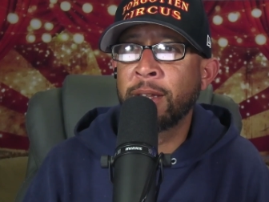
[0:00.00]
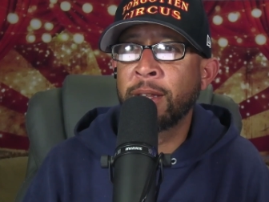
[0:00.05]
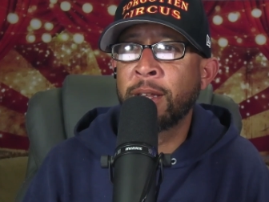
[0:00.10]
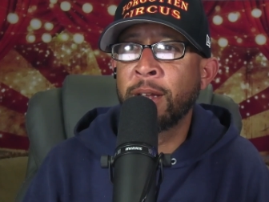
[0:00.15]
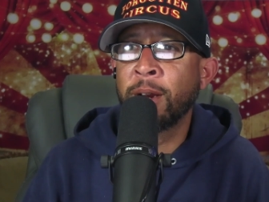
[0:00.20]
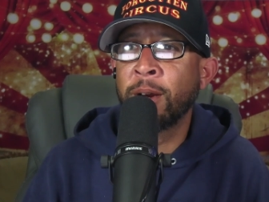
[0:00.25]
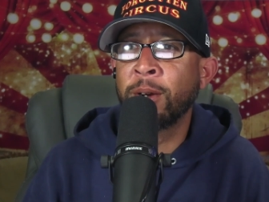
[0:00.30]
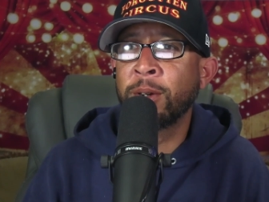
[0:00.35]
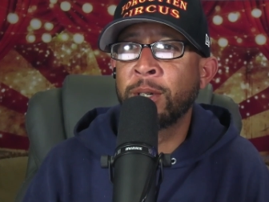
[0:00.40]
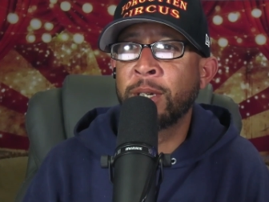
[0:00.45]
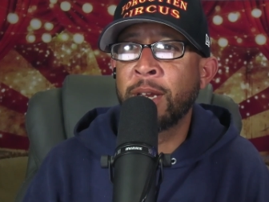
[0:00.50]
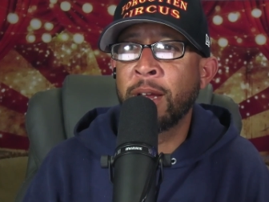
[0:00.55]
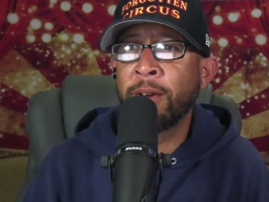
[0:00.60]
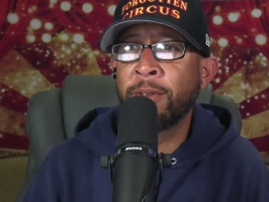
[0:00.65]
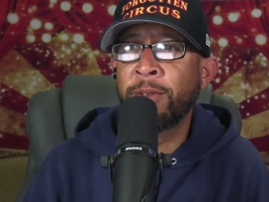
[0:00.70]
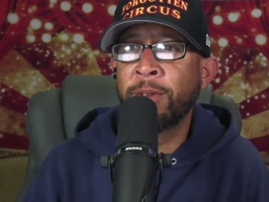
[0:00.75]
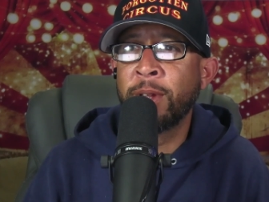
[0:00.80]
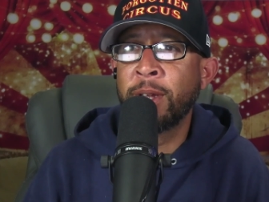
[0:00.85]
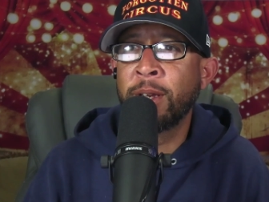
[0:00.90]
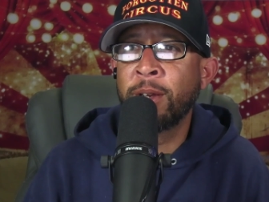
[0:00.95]
they're
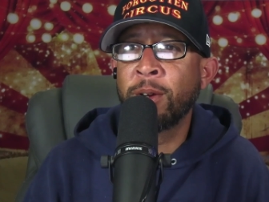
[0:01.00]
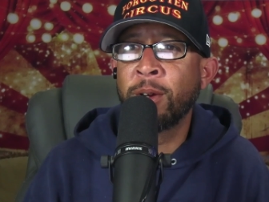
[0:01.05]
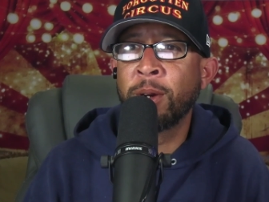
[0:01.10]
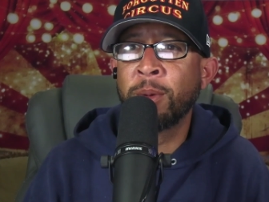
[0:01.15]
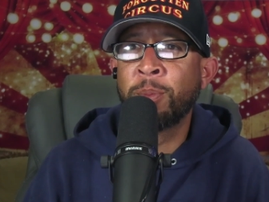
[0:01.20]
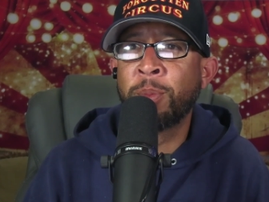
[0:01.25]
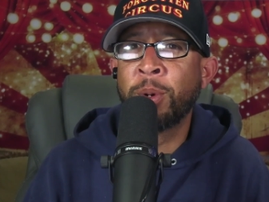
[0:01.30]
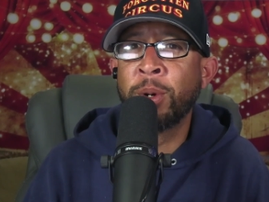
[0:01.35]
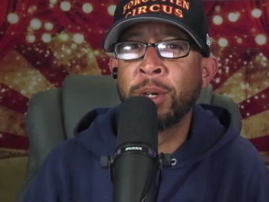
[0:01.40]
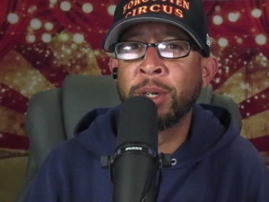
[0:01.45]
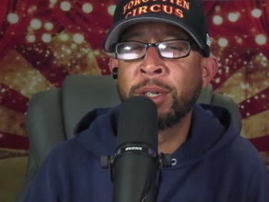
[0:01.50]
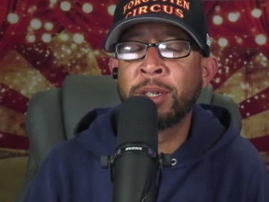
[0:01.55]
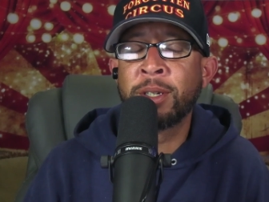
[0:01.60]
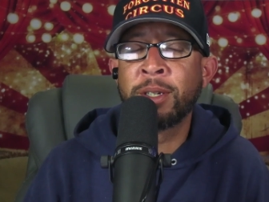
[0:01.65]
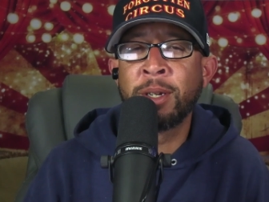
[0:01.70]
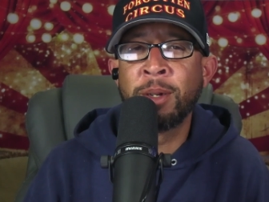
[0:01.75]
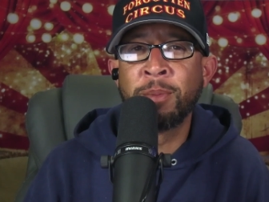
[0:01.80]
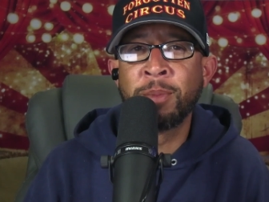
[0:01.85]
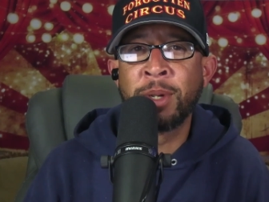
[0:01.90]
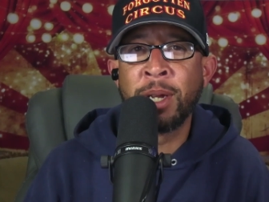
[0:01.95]
definitely going to push
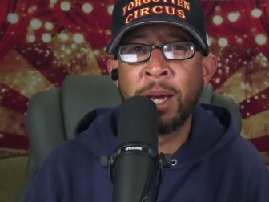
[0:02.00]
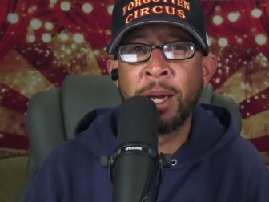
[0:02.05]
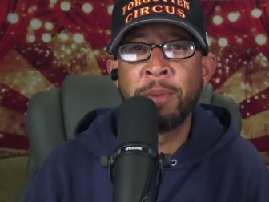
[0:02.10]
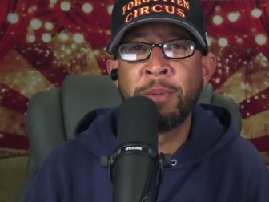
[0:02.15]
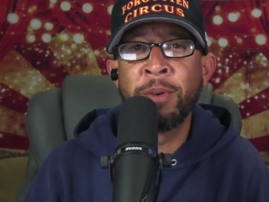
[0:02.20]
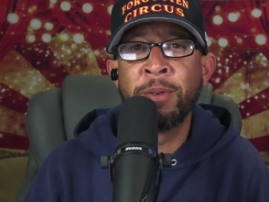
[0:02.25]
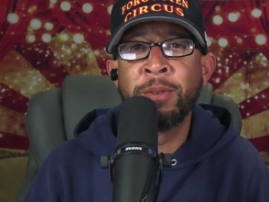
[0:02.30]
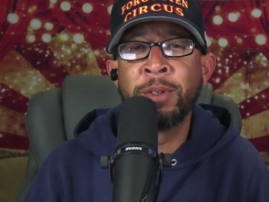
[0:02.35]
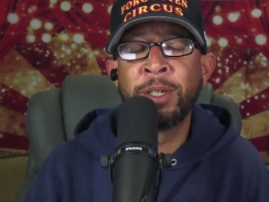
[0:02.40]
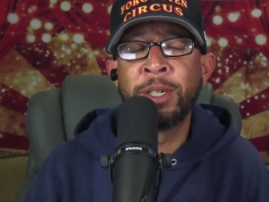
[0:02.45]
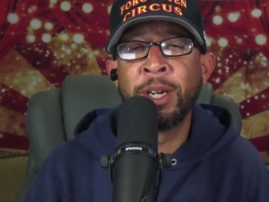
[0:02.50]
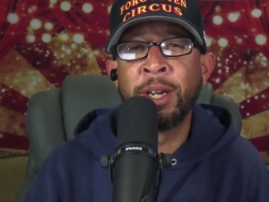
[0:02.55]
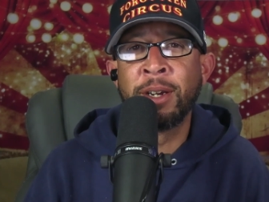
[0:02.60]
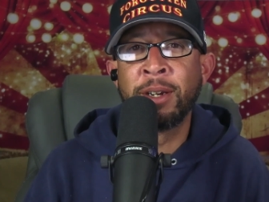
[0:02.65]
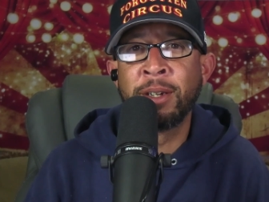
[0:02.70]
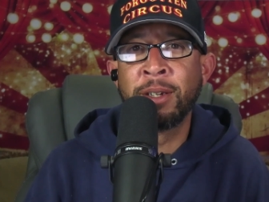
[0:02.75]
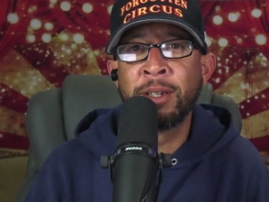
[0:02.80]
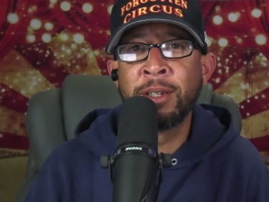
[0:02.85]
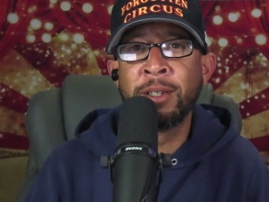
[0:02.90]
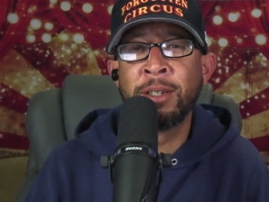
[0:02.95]
some type of
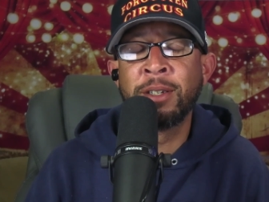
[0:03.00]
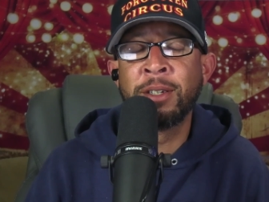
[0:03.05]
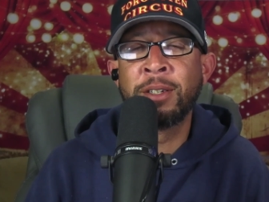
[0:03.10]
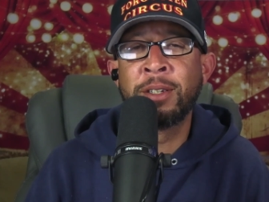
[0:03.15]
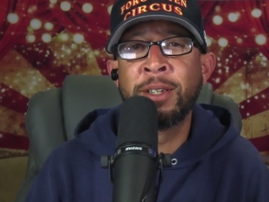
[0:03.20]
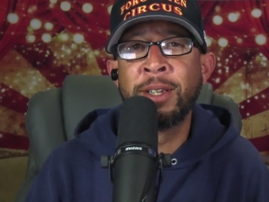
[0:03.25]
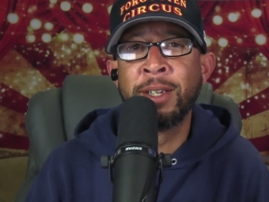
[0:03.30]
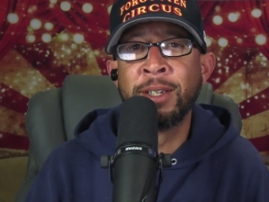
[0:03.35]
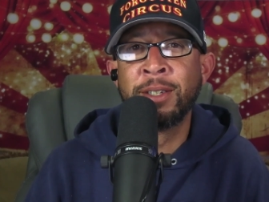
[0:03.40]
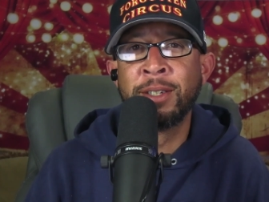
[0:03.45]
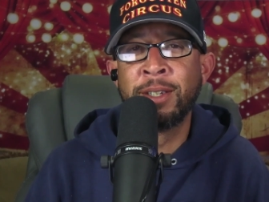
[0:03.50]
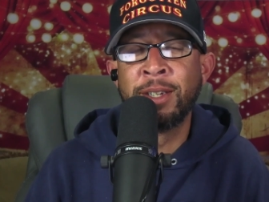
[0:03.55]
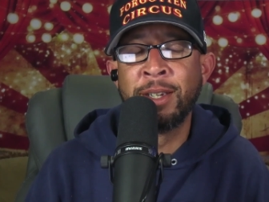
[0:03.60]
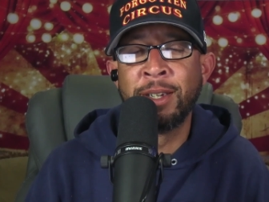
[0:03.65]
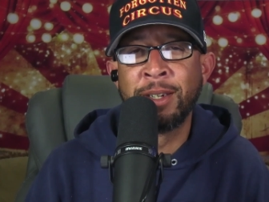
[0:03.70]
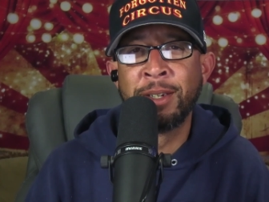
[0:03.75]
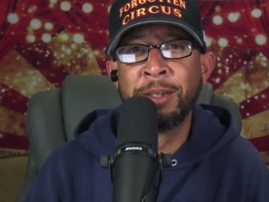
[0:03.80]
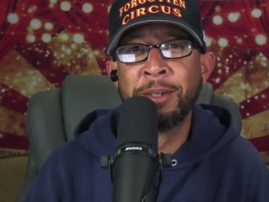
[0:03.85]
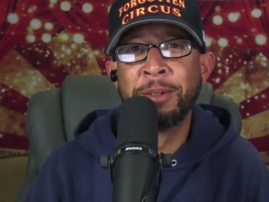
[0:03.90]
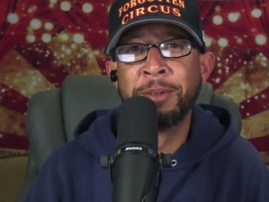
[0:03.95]
agenda because it's
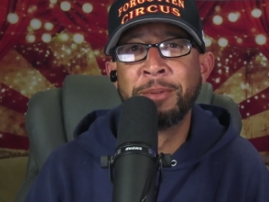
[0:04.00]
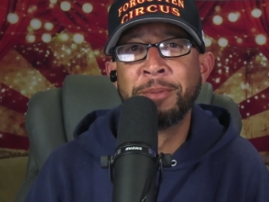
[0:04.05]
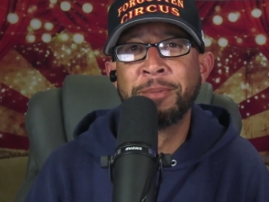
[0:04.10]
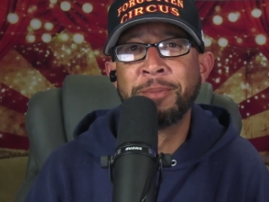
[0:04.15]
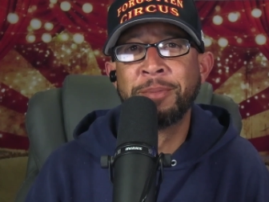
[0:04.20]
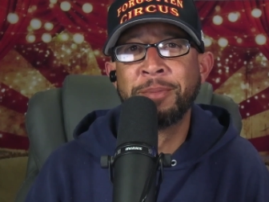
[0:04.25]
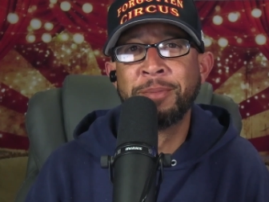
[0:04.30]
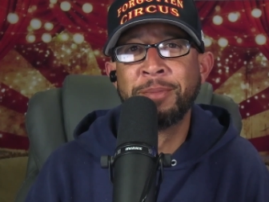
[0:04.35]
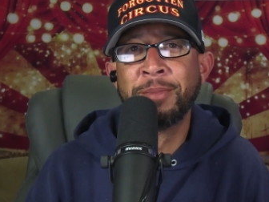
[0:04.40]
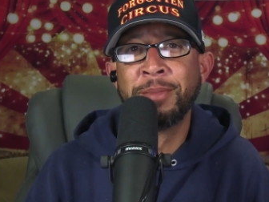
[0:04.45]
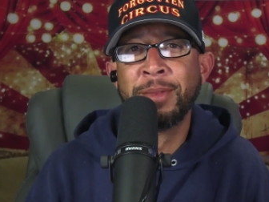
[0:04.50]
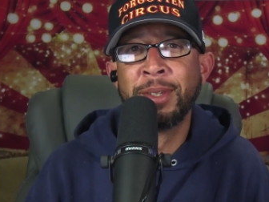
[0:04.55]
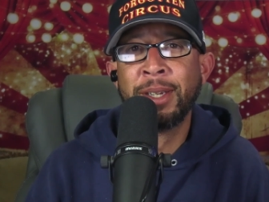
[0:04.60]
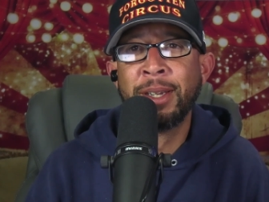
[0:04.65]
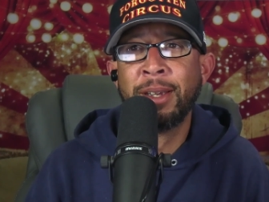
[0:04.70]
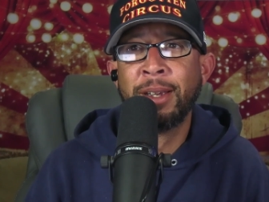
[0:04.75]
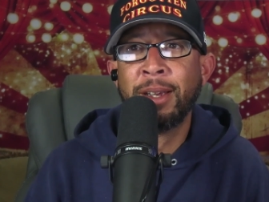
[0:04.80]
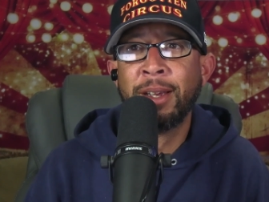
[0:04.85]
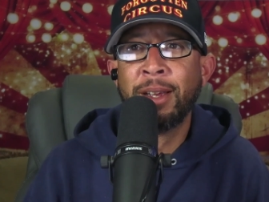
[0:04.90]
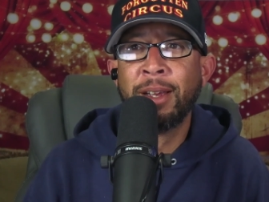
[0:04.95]
Disney
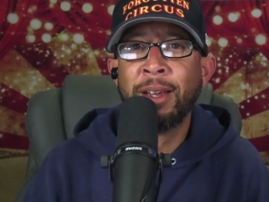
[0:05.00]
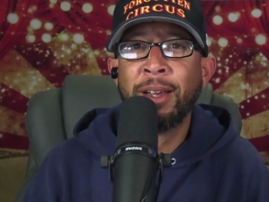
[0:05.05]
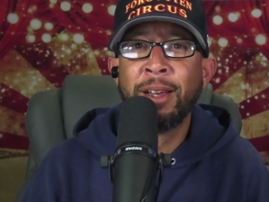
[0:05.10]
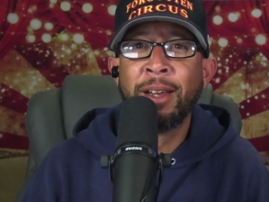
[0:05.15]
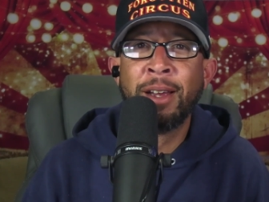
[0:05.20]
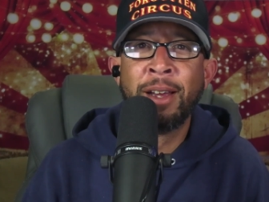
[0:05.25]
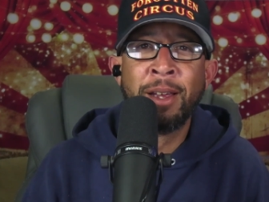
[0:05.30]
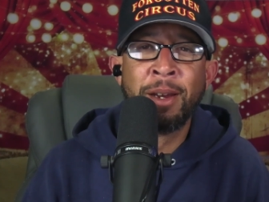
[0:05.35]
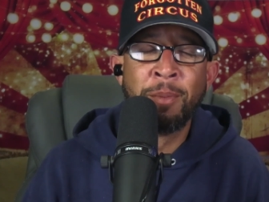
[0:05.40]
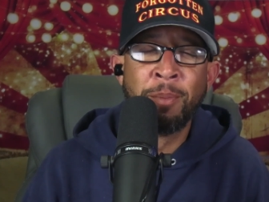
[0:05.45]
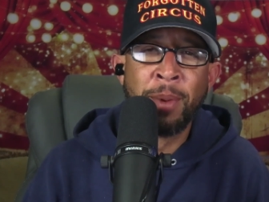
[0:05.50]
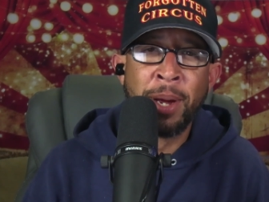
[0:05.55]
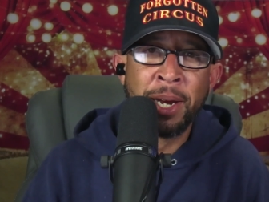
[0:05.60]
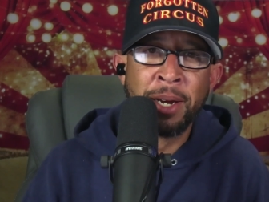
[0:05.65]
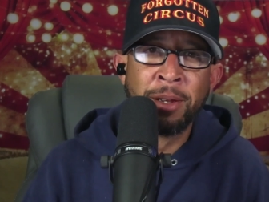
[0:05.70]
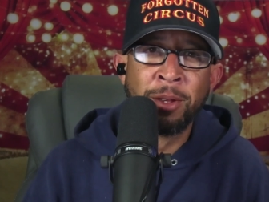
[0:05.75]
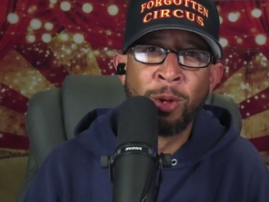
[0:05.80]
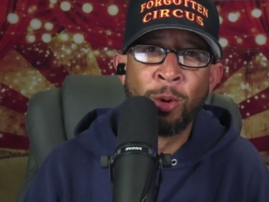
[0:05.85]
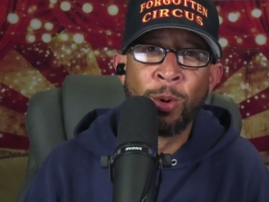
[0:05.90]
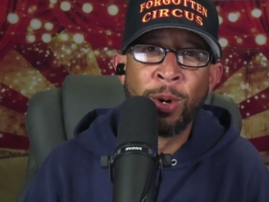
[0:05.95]
and
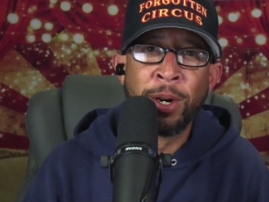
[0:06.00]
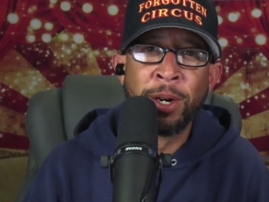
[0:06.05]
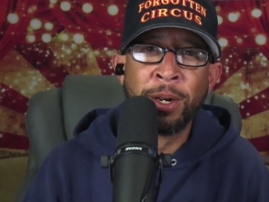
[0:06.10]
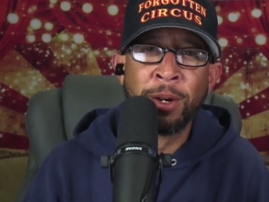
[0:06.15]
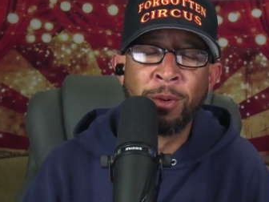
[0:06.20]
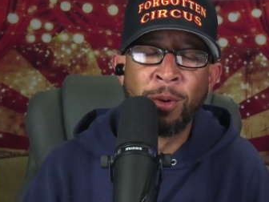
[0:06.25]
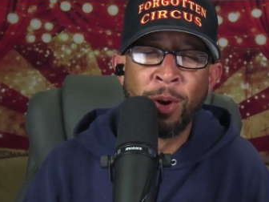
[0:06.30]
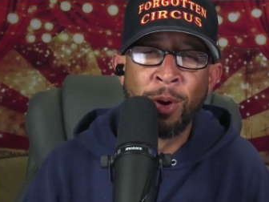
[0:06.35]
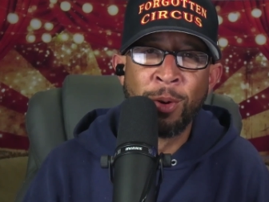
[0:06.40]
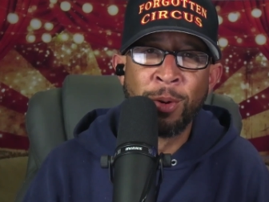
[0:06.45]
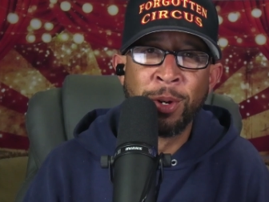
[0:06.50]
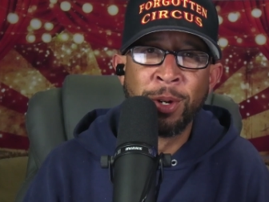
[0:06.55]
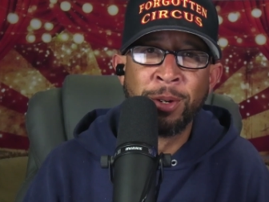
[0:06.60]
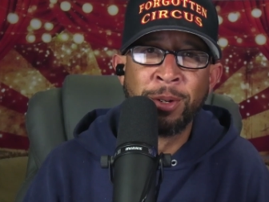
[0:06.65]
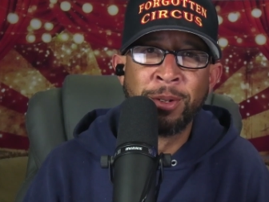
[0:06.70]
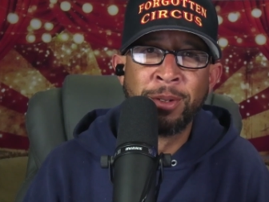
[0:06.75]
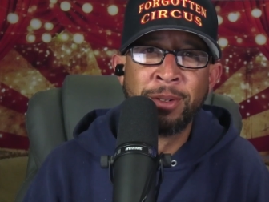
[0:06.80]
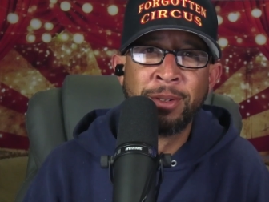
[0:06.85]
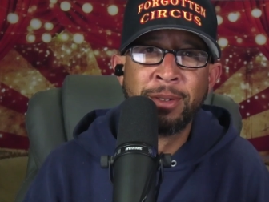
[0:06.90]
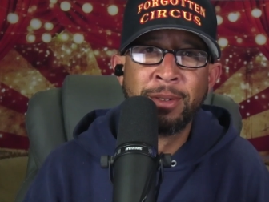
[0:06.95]
Mandalorian and Grogu.